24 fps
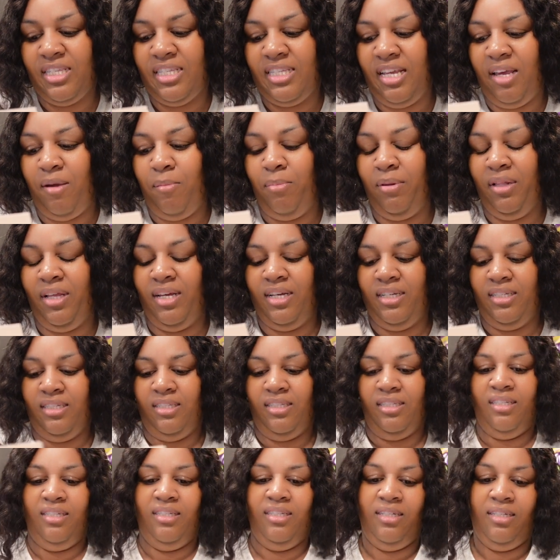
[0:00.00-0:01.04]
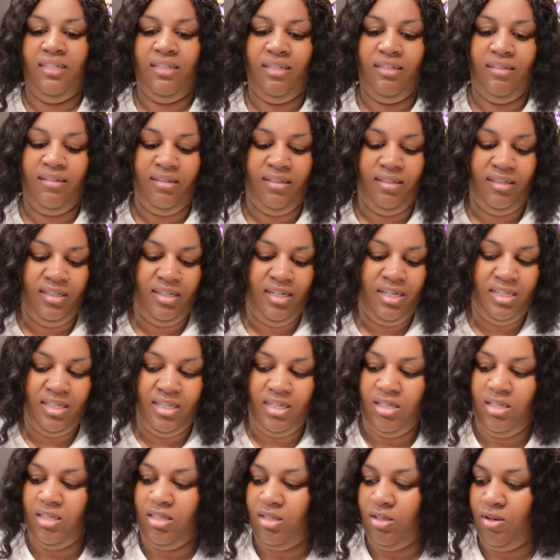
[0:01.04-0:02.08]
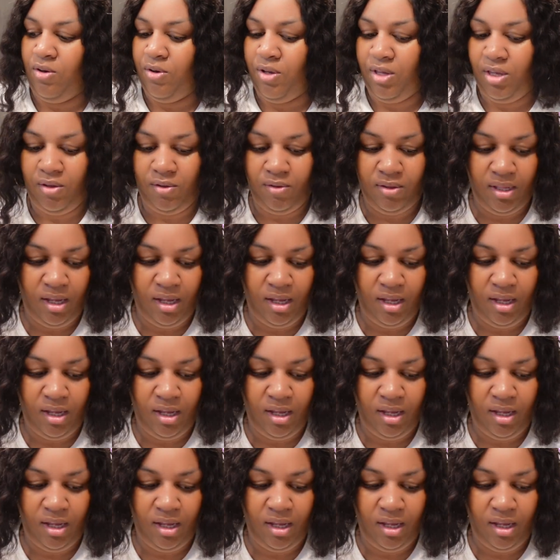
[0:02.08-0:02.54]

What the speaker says: Stay blessed. This is so cute.